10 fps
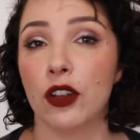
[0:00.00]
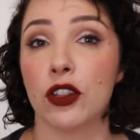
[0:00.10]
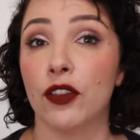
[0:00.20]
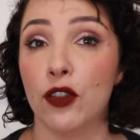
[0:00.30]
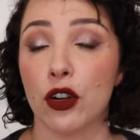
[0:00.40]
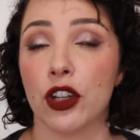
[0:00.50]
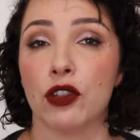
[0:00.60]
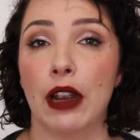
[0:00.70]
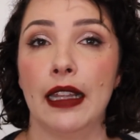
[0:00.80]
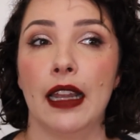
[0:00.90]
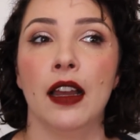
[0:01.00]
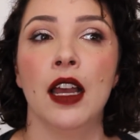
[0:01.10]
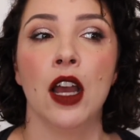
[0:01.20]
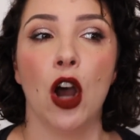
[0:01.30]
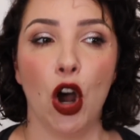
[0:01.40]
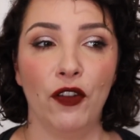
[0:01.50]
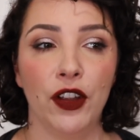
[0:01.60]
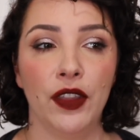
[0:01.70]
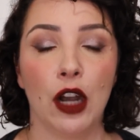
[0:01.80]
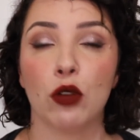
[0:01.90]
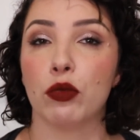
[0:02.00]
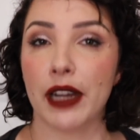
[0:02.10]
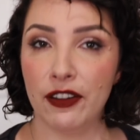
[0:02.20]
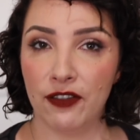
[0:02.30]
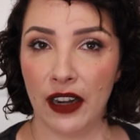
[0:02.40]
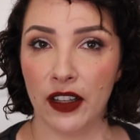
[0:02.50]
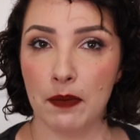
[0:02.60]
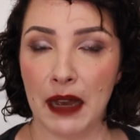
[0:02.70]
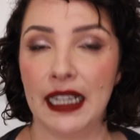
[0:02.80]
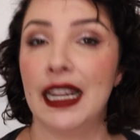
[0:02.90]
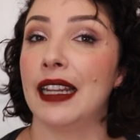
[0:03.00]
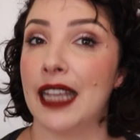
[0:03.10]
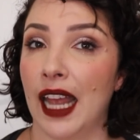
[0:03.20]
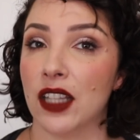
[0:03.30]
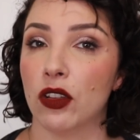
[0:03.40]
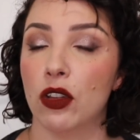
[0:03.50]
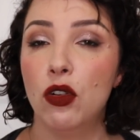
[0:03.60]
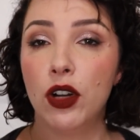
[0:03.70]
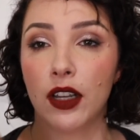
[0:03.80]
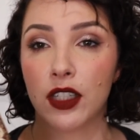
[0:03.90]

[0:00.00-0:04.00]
Sephora Australia, often they'll refund the money and cancel the order.